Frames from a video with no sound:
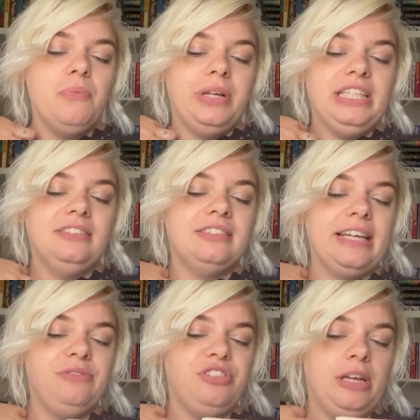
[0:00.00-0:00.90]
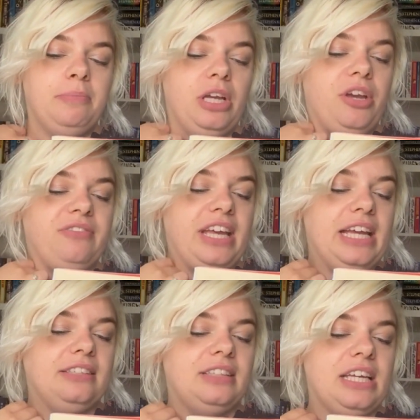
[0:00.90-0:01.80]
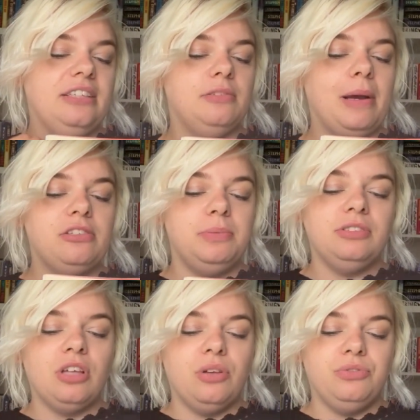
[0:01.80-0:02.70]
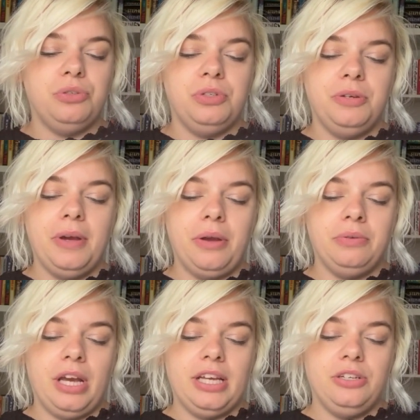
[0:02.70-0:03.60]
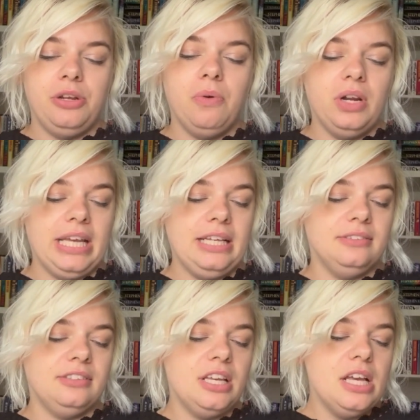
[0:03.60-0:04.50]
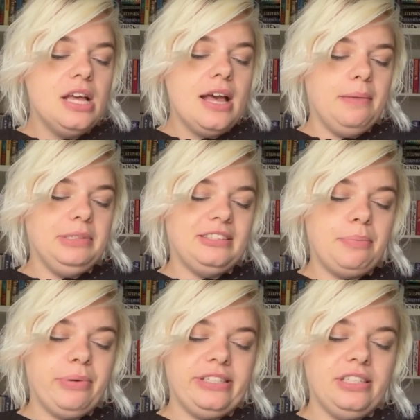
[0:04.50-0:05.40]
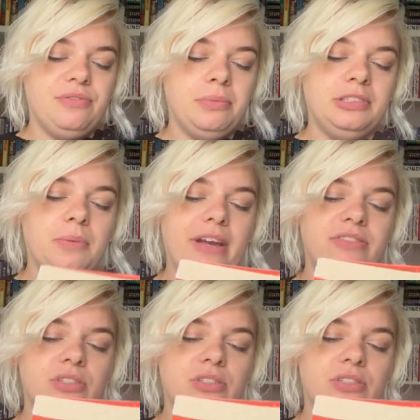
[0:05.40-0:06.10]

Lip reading: When the enslaved Jim overhears that he is about to be sold to a new owner in New Orleans and be separated from his wife